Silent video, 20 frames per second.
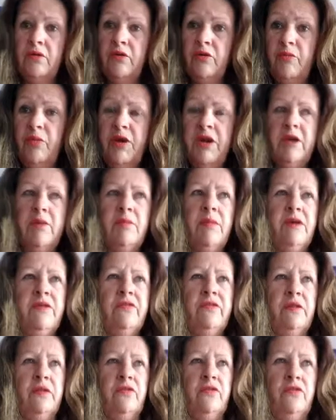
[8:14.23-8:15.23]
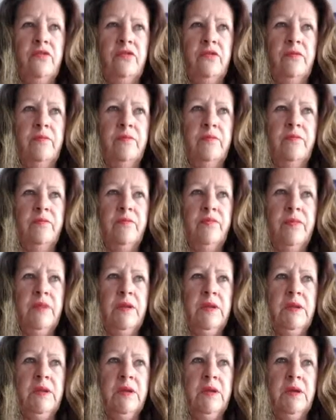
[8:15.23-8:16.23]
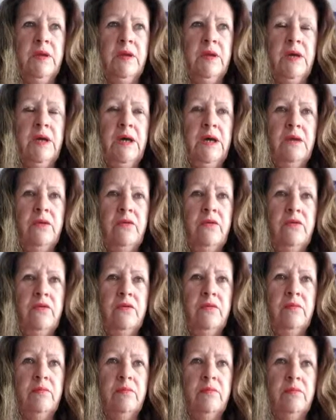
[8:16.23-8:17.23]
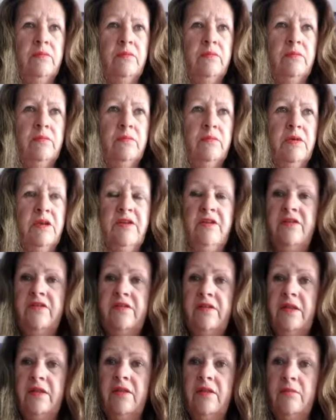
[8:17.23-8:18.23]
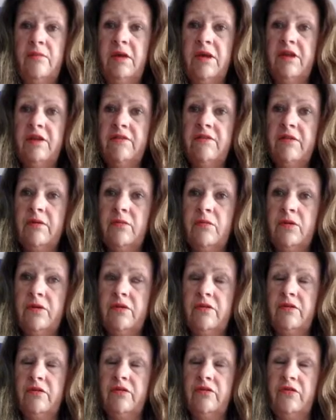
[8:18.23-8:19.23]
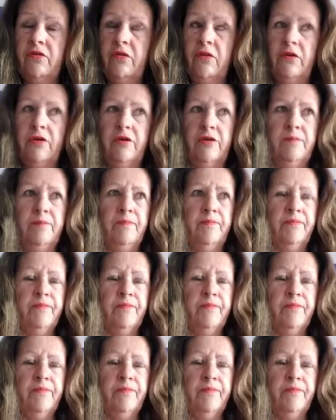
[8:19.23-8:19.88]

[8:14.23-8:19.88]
to bring a message, and it is said that many of them were destroyed,